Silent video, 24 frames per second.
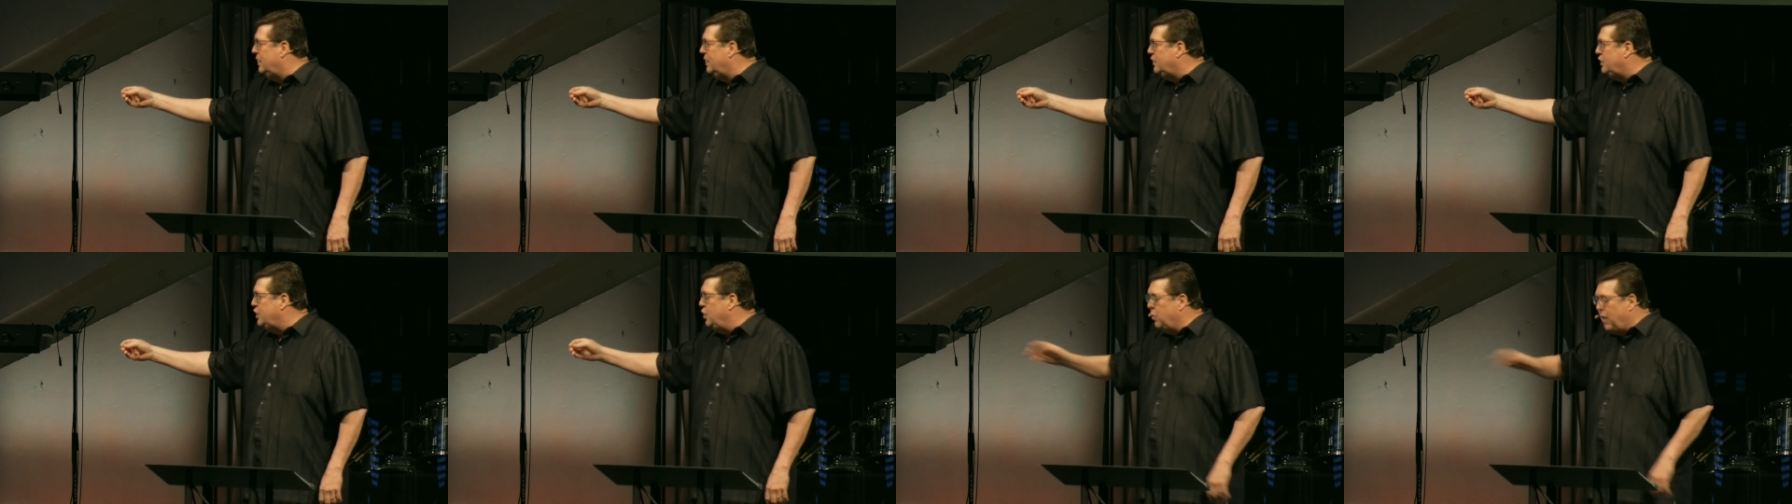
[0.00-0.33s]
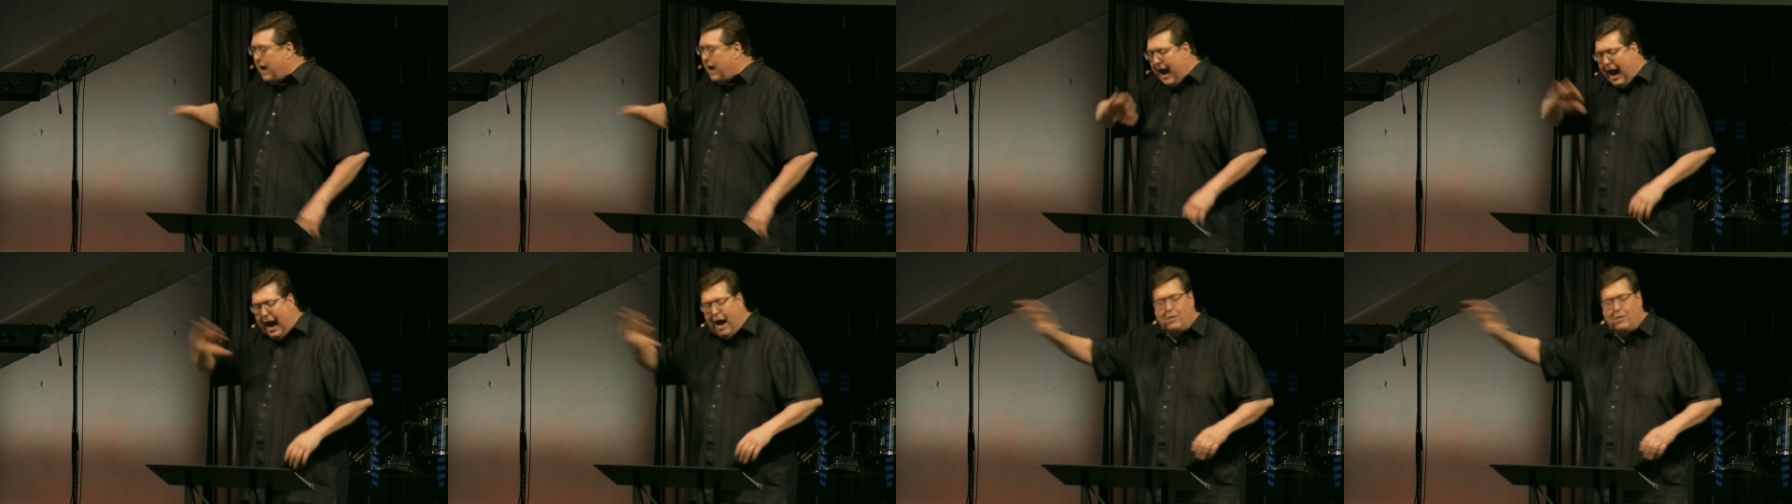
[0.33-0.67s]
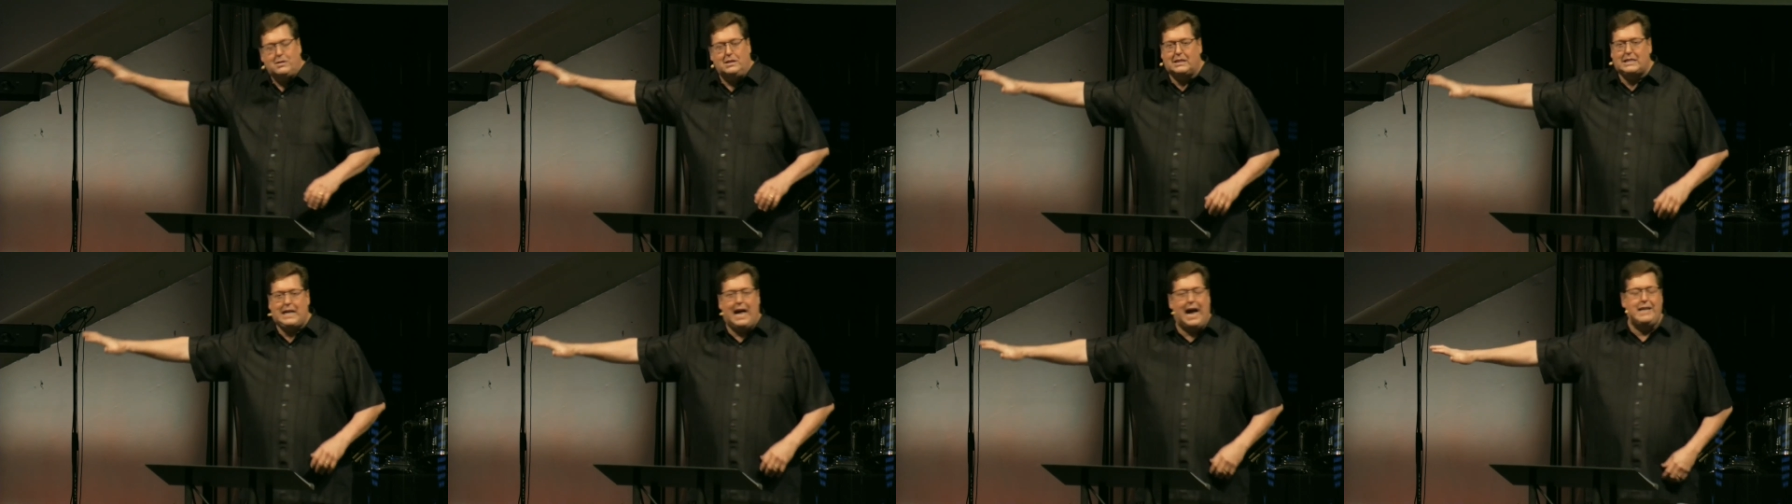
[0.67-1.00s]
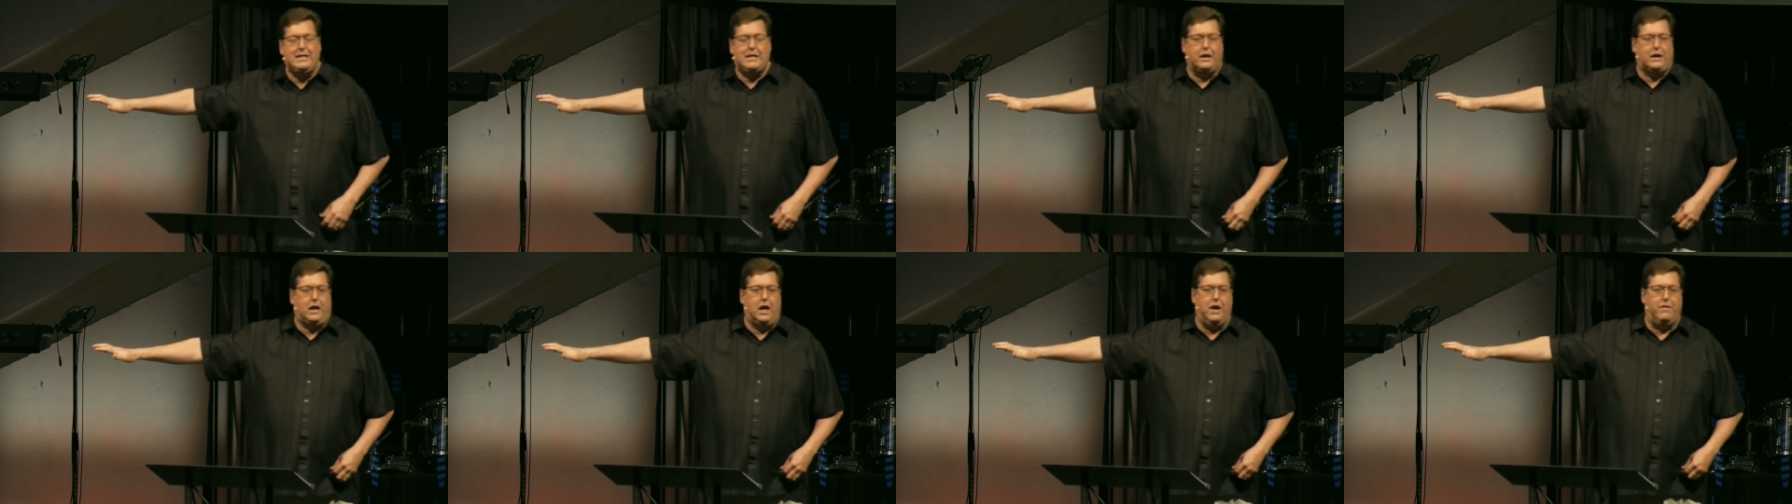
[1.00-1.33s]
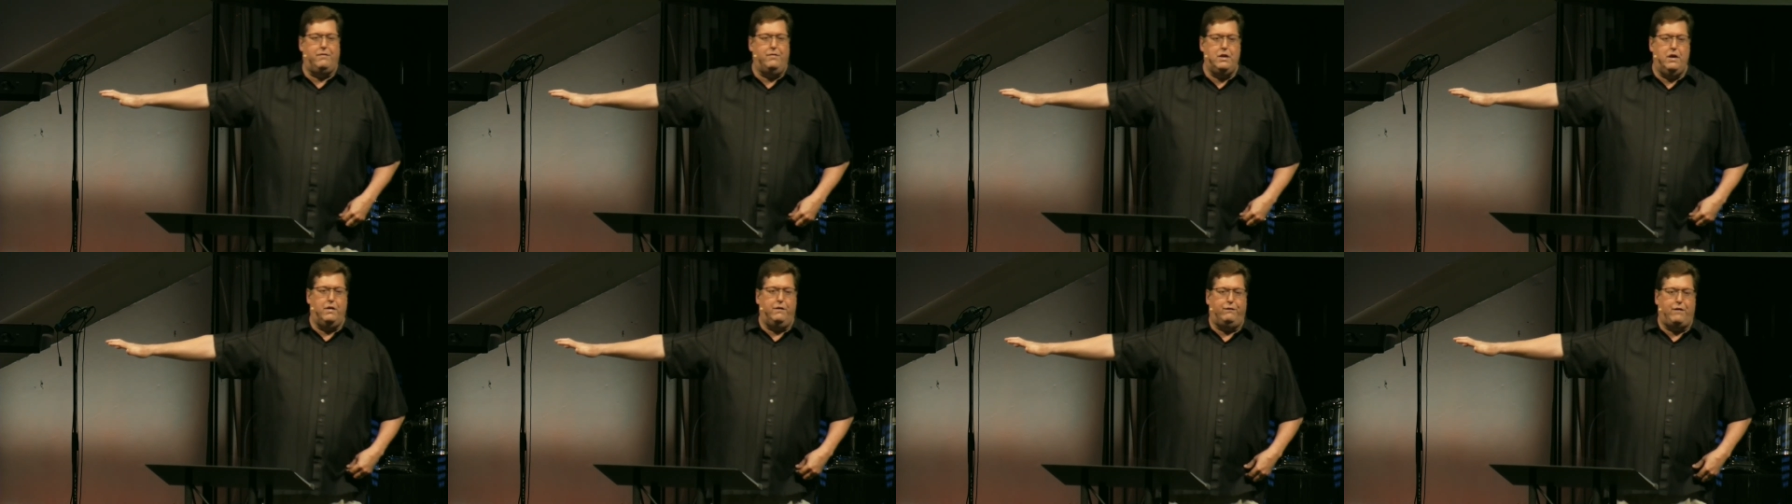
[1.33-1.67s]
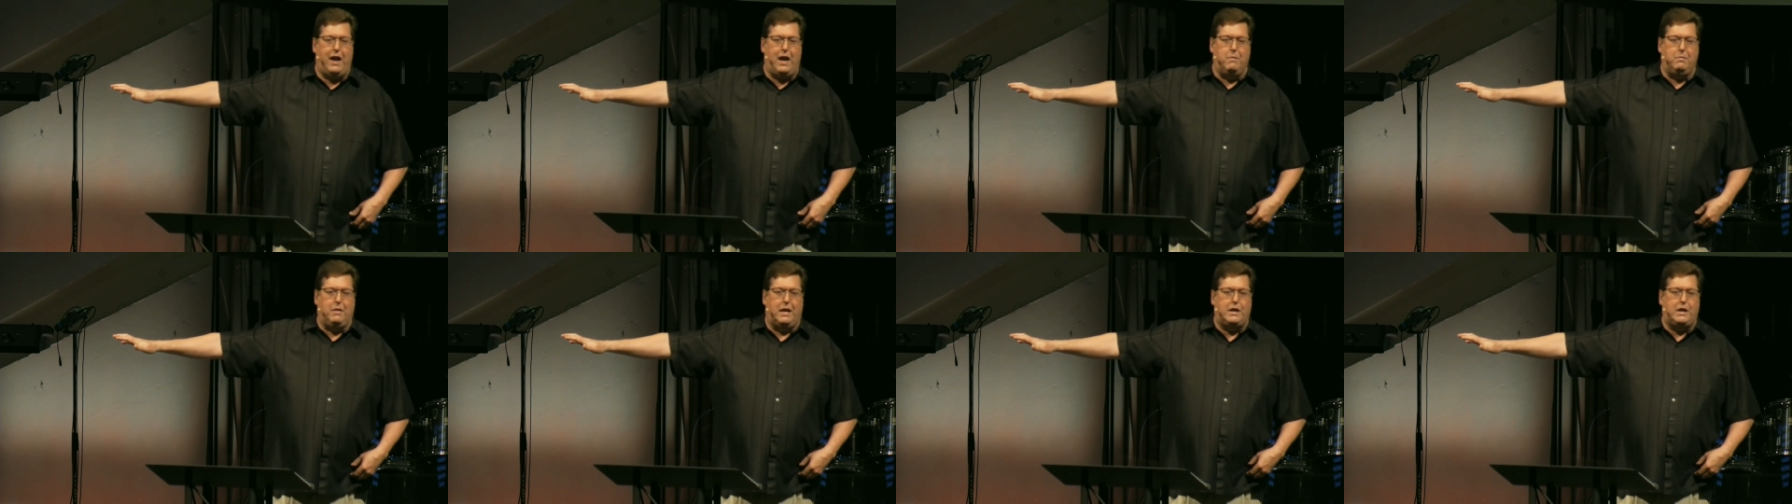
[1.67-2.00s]
You were outside the covenant
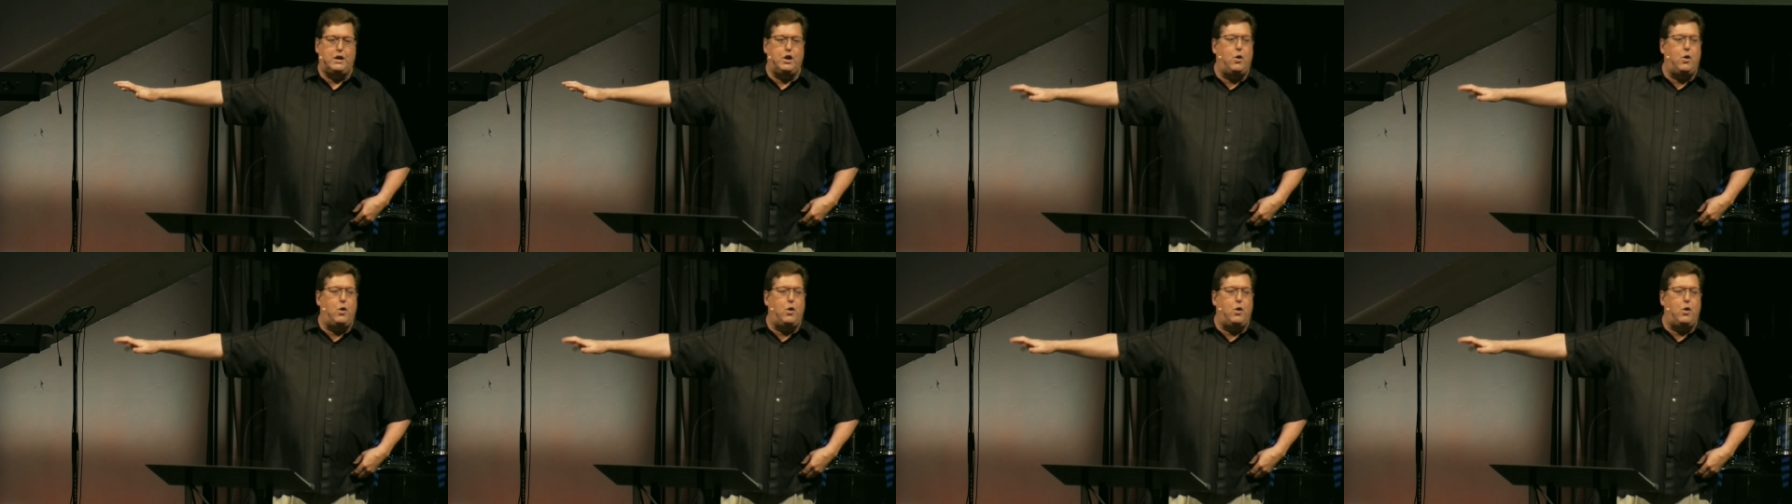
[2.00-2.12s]
family.